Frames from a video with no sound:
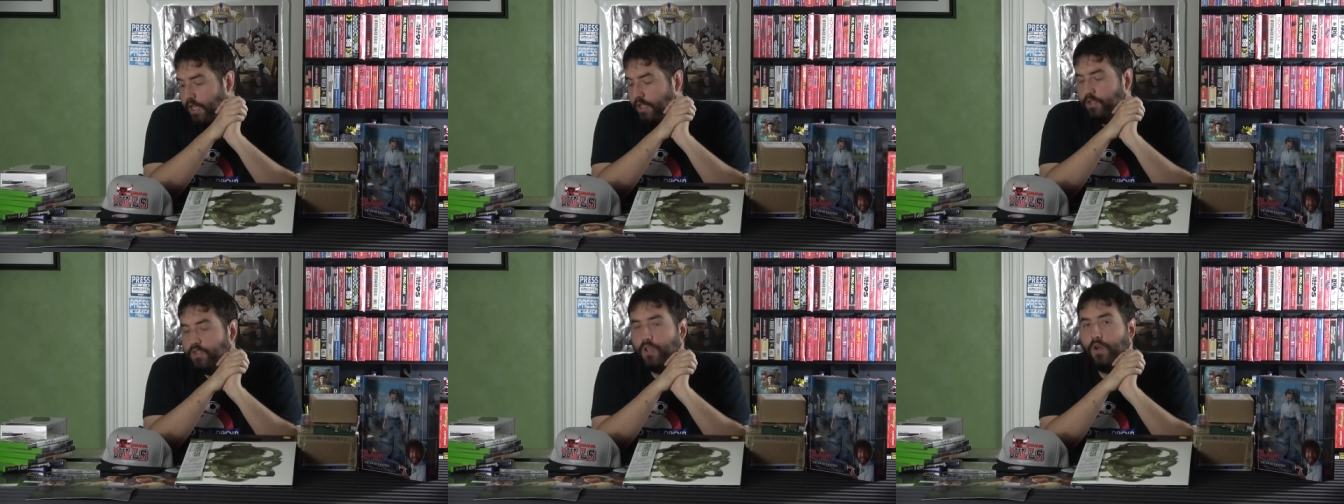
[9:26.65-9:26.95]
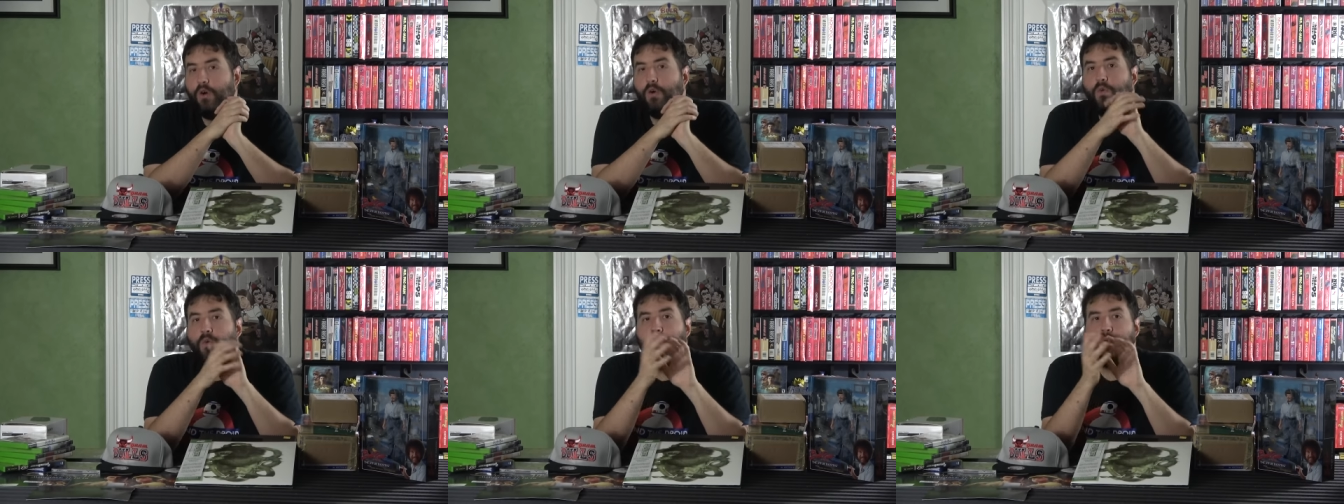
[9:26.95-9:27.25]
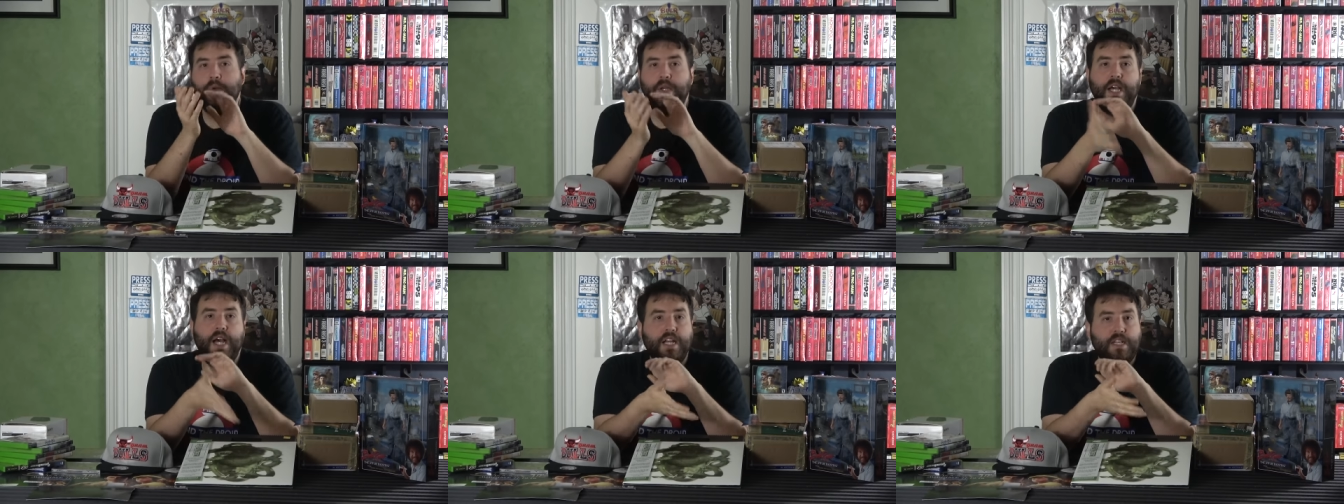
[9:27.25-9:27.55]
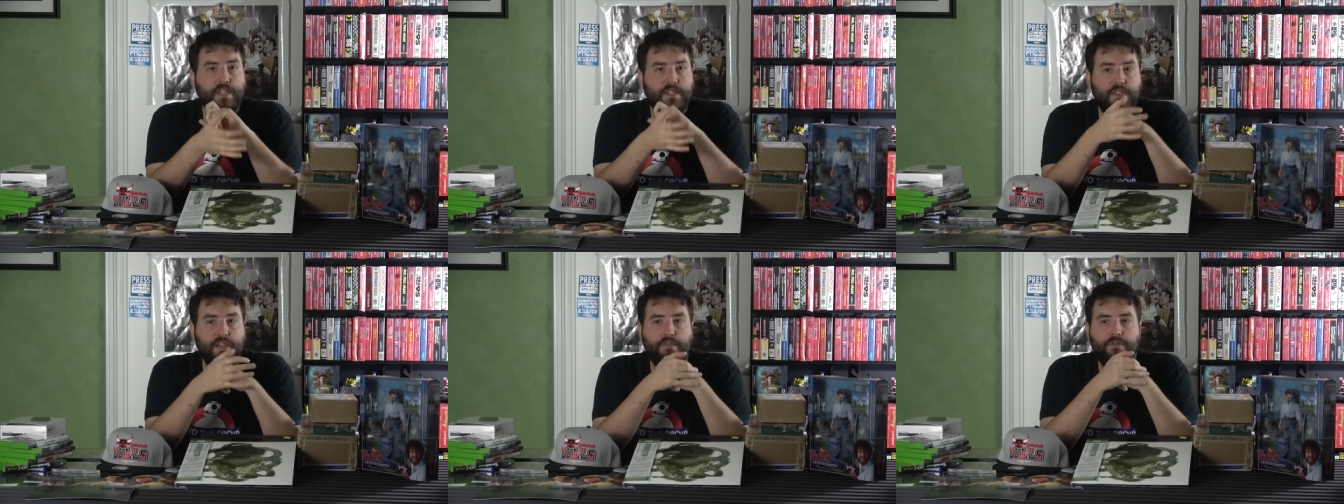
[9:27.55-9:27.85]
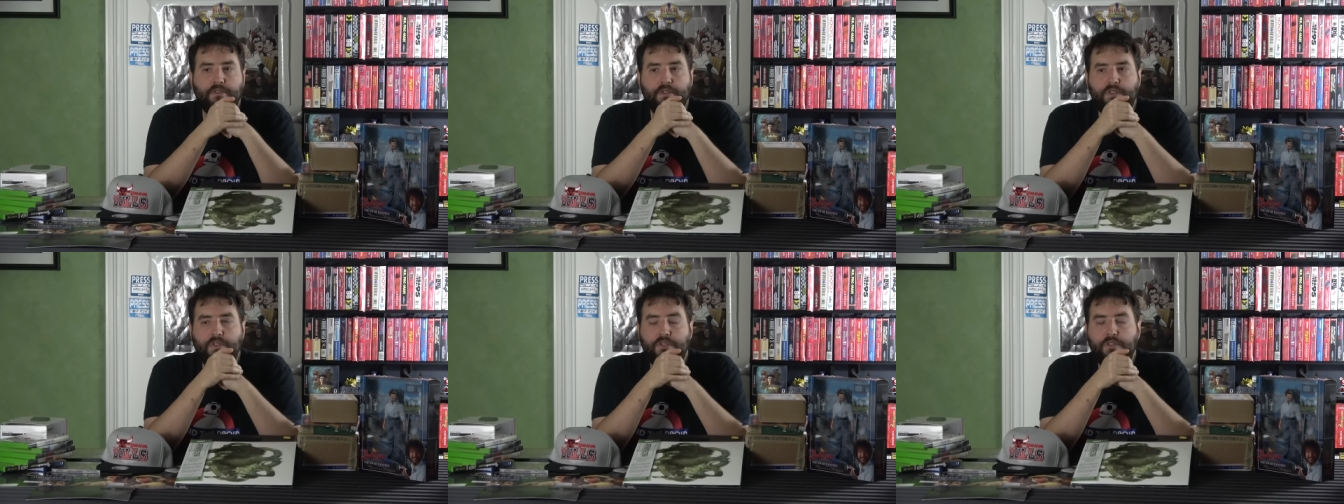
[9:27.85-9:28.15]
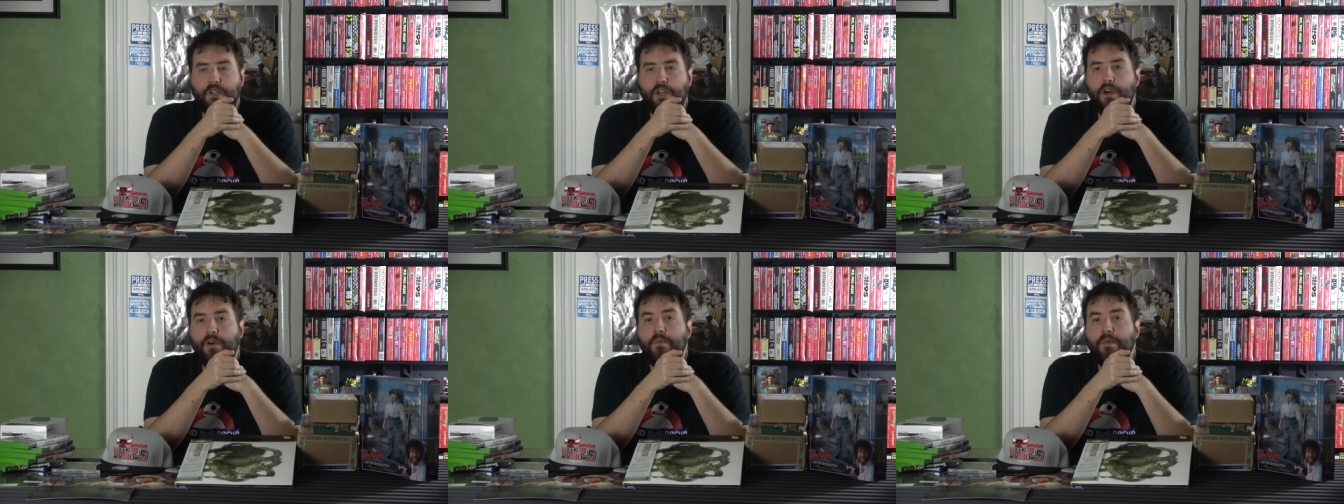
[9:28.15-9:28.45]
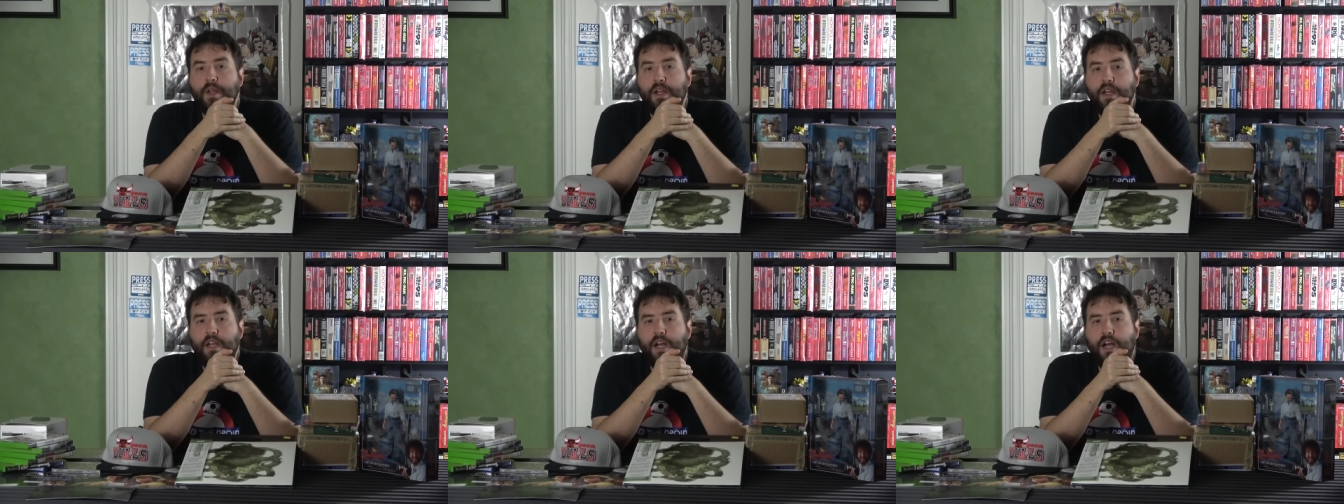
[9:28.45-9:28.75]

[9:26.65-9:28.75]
So when we got to San Francisco,